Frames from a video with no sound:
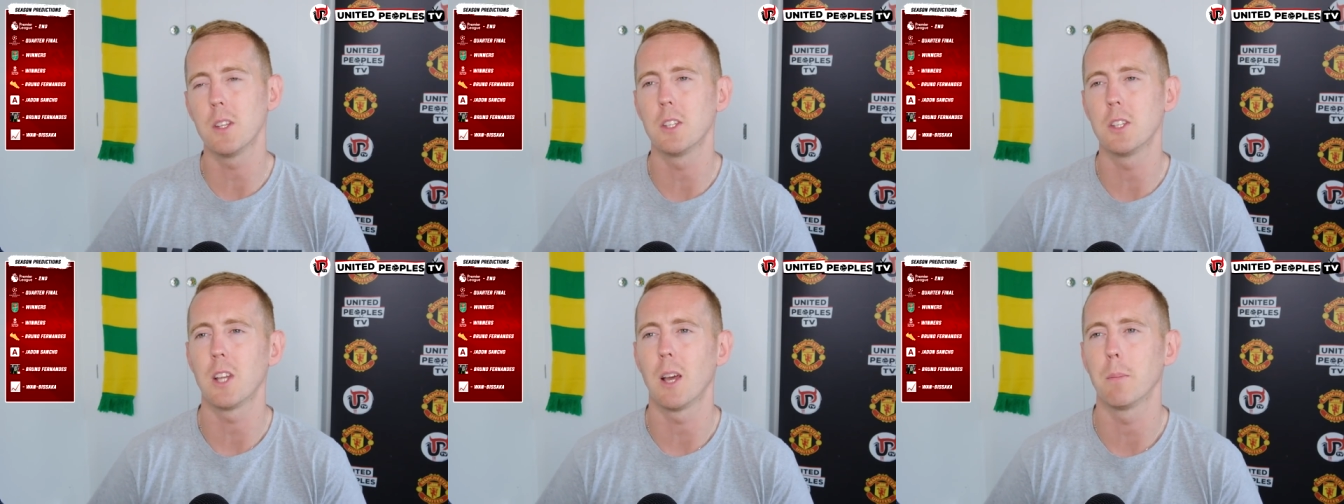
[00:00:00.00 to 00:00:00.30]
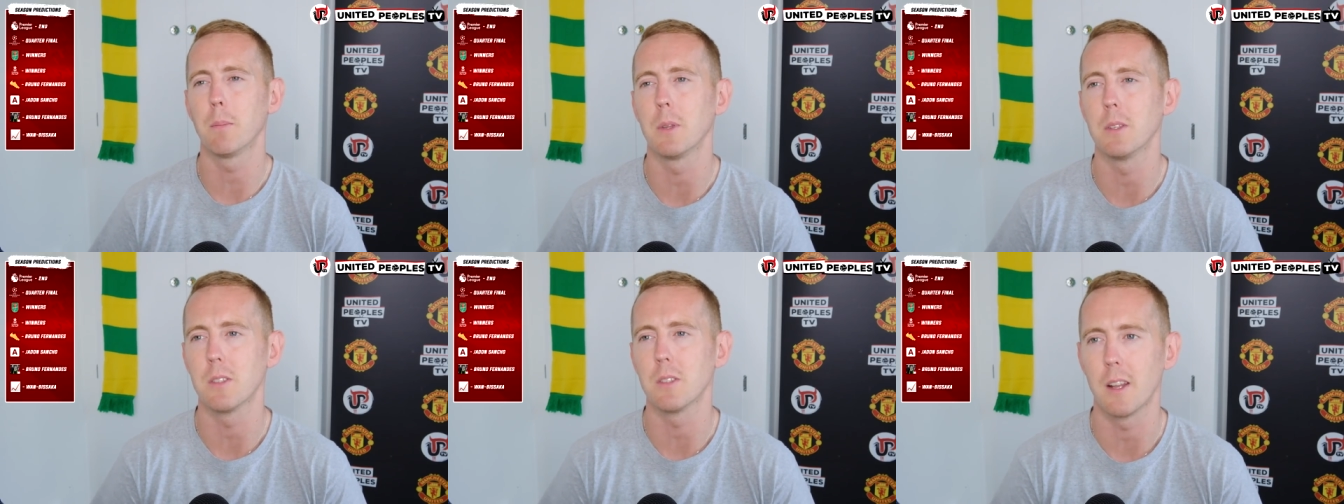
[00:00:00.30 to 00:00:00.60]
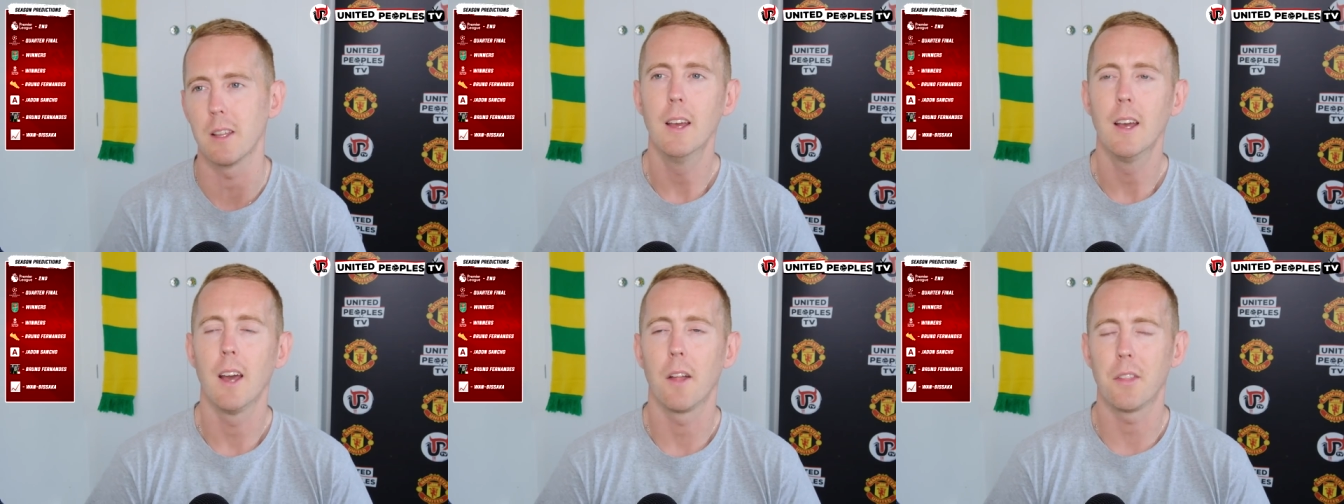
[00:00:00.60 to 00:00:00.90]
the Champions
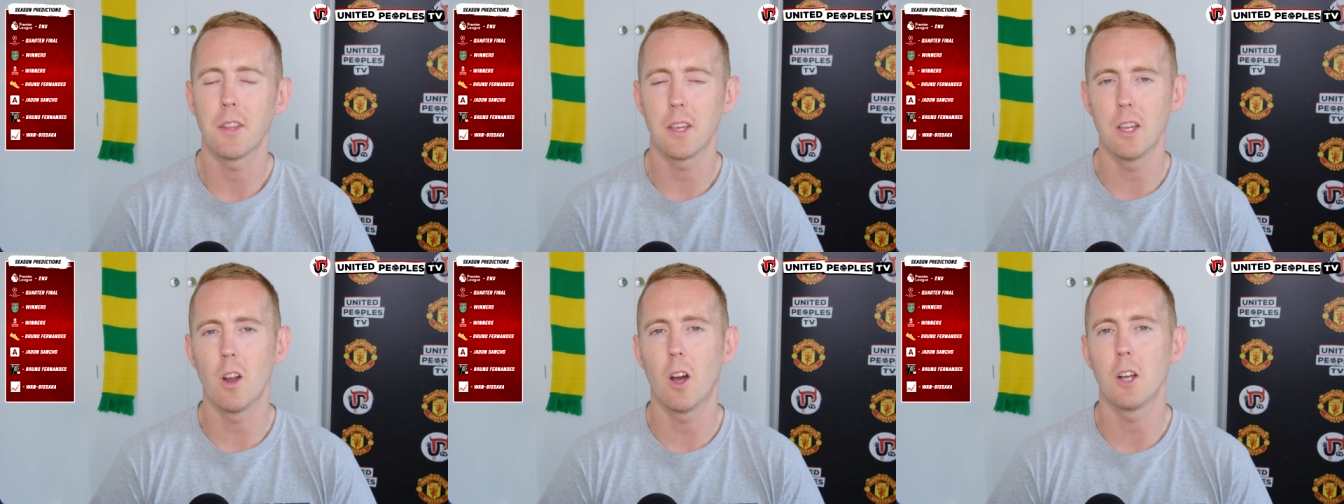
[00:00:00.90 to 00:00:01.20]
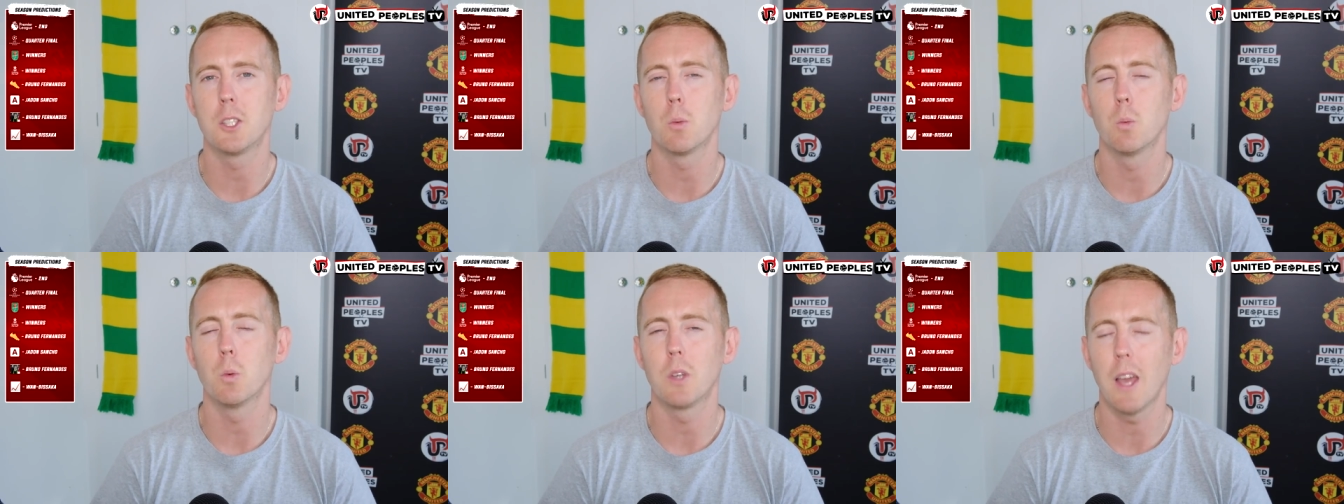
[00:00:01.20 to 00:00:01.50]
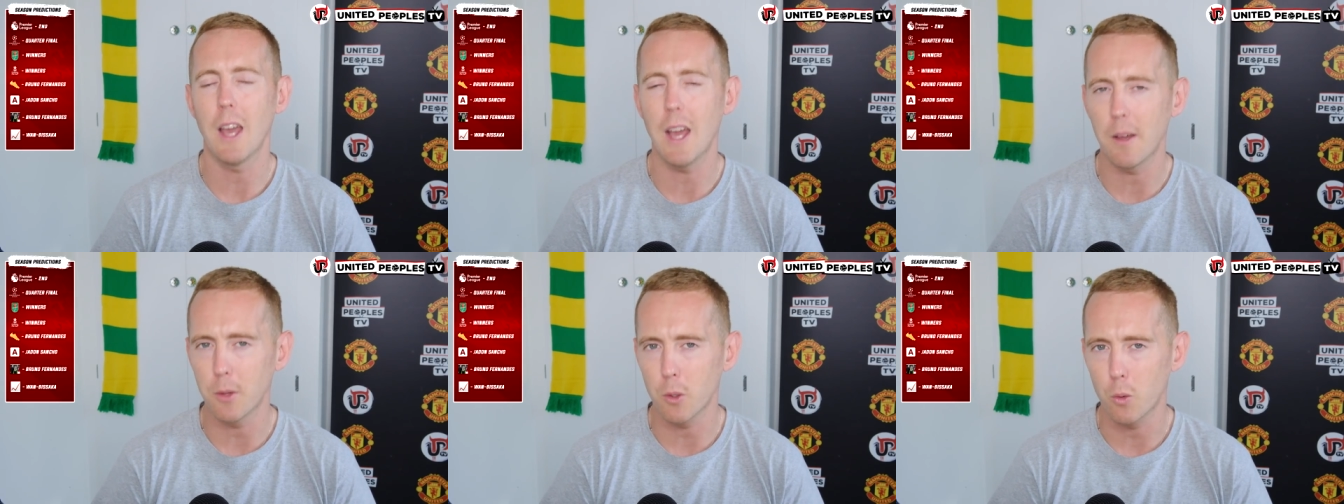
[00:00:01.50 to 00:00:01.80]
League. I think United will
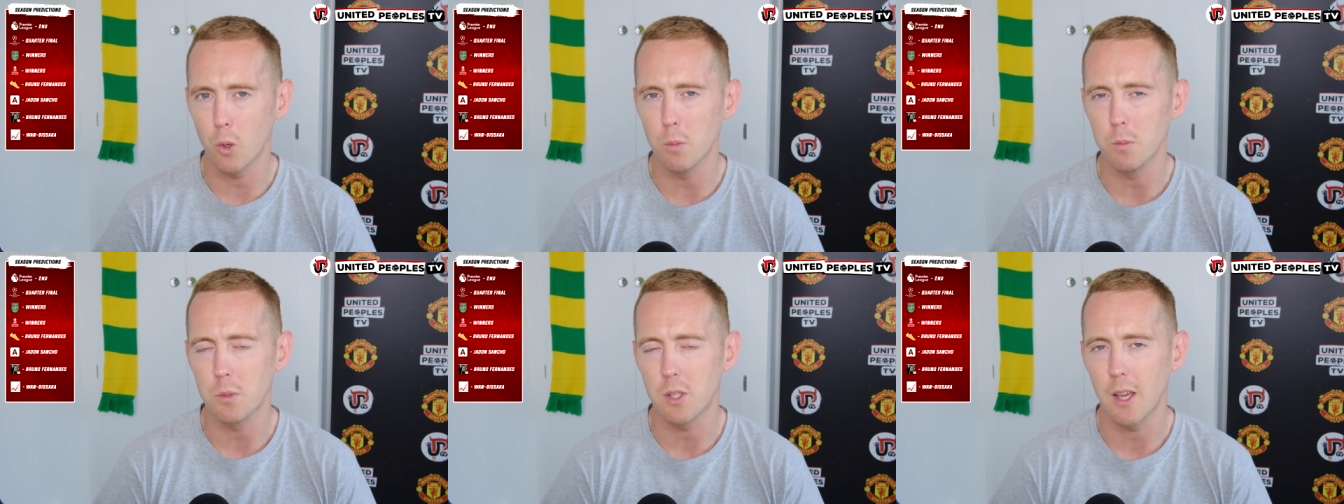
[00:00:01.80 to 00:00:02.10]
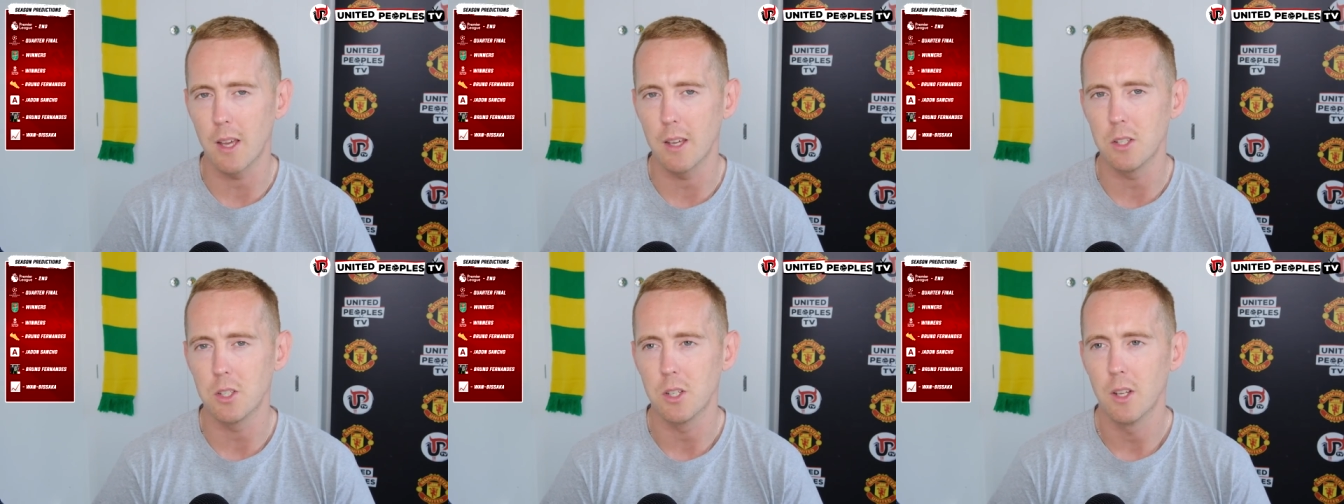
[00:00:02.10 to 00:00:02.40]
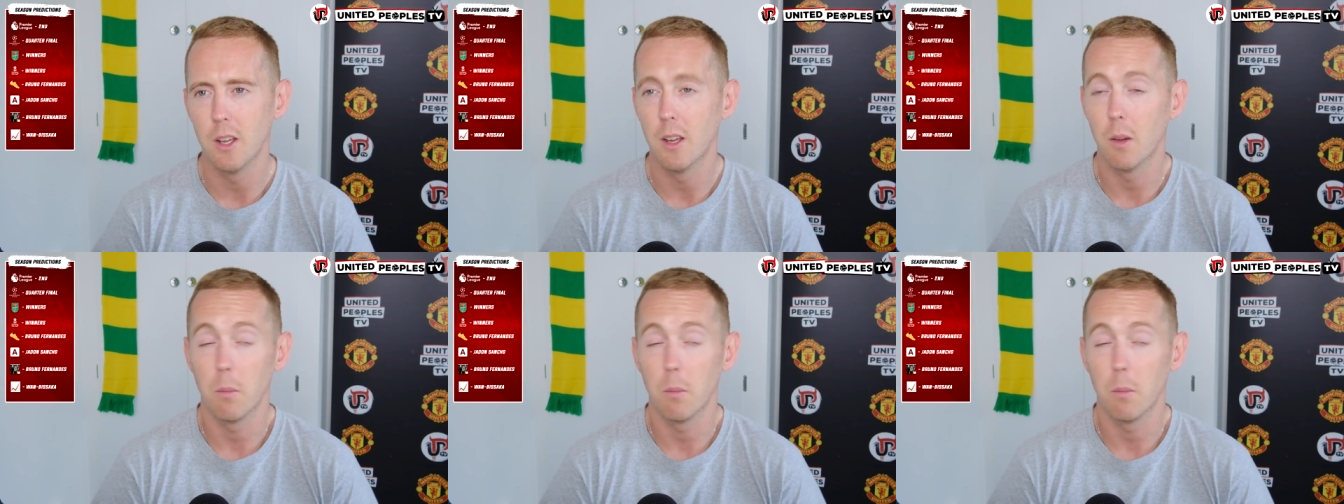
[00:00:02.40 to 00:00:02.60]
get out of the group stage.